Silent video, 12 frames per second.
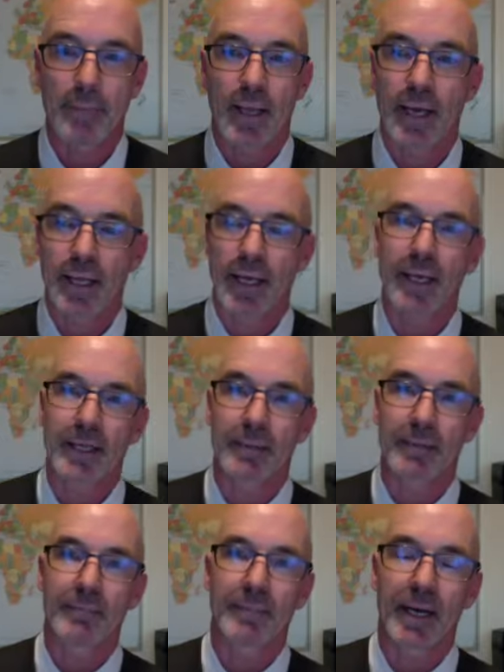And I,
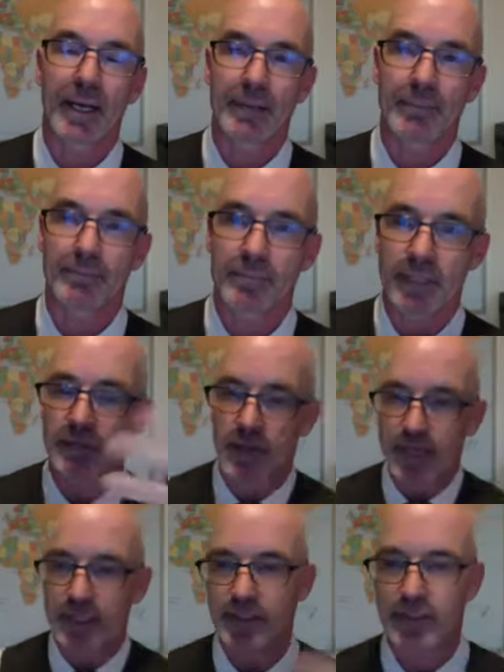I
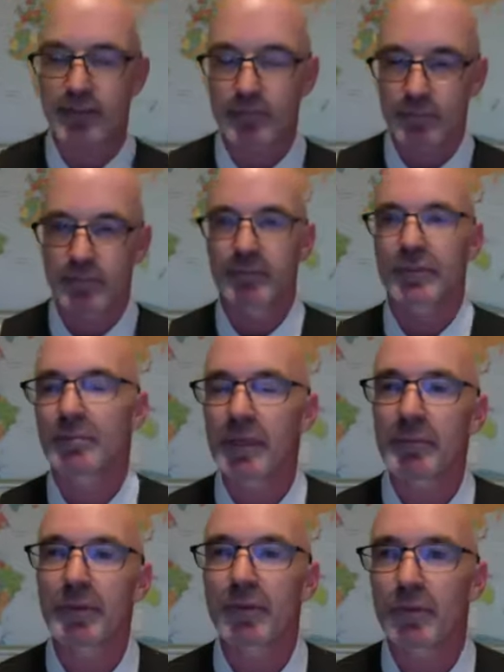invited some
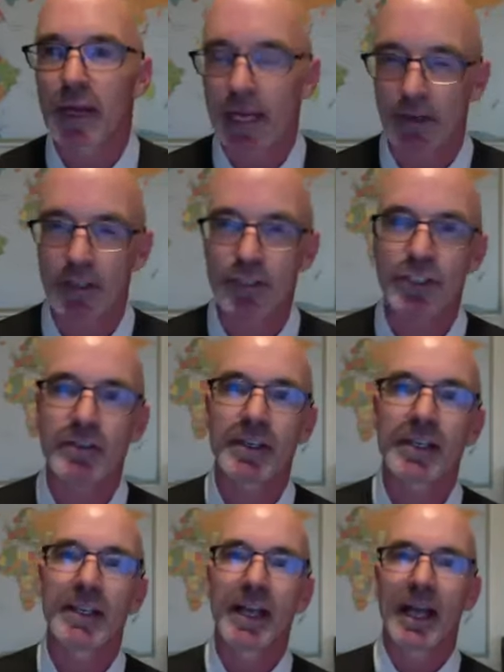people from Erickson,
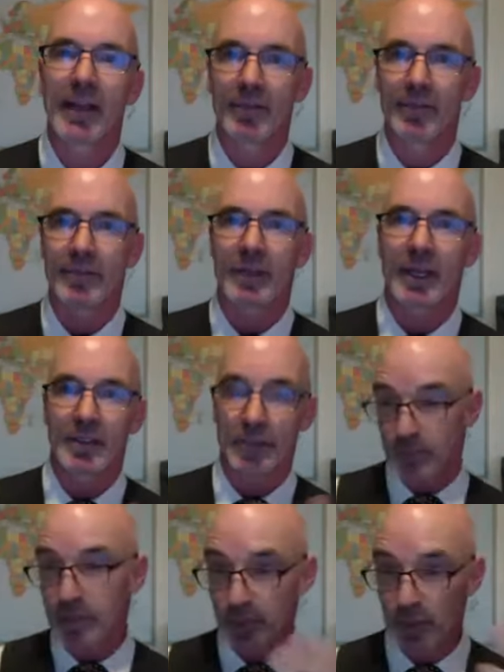and uh,
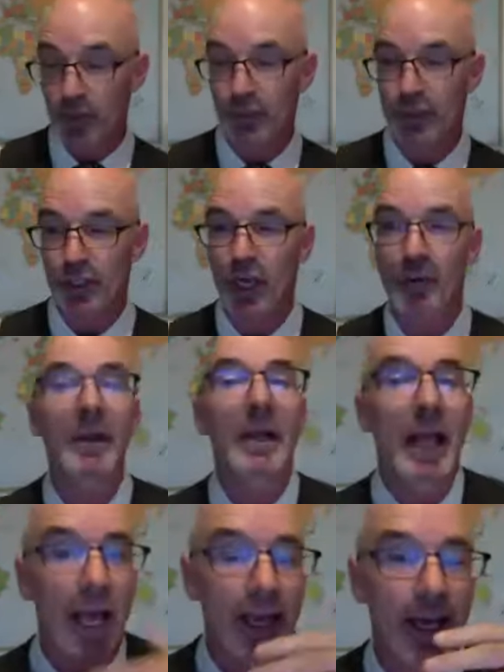some people couldn't come,
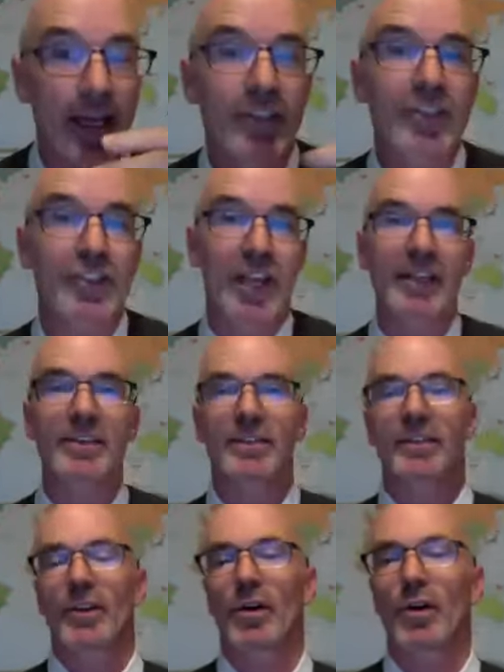and I sent
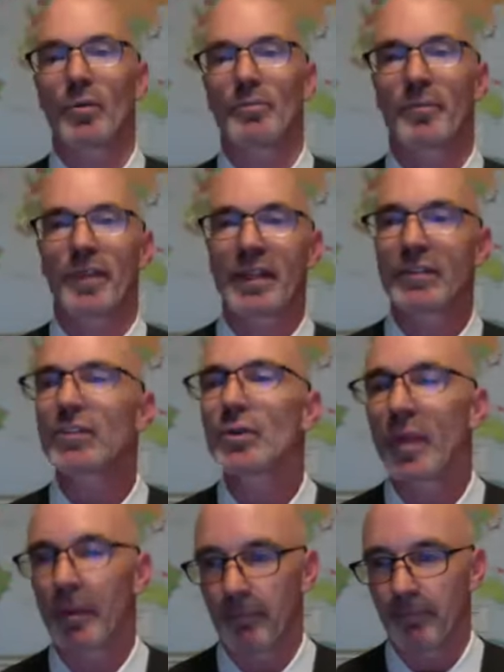the whole thing
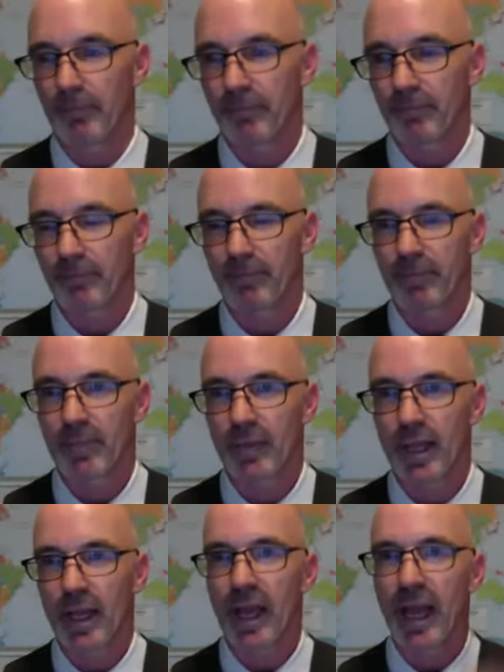to them
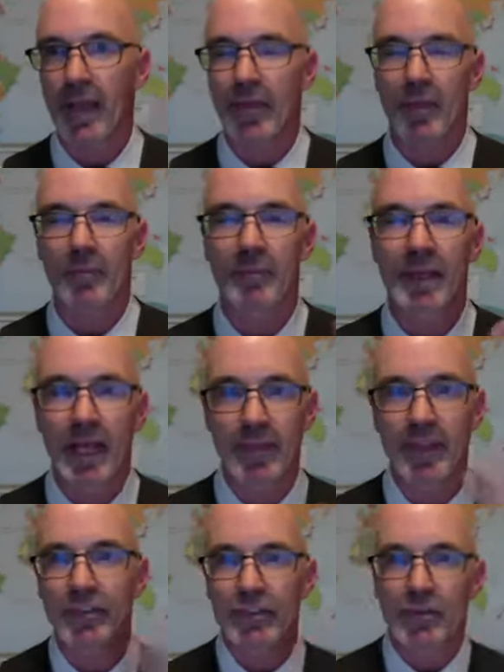and had them, and
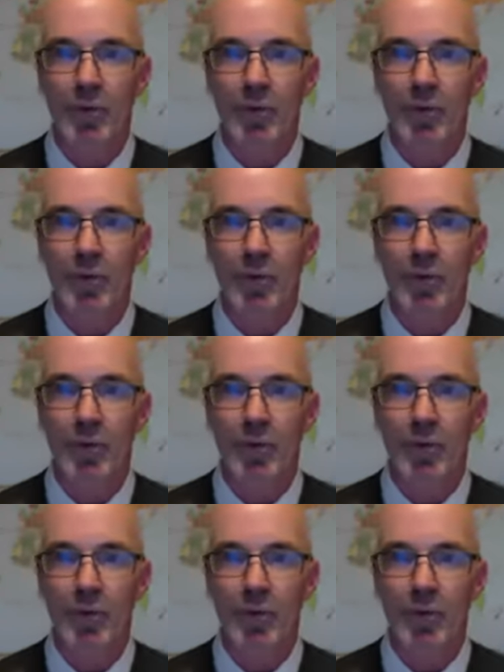they just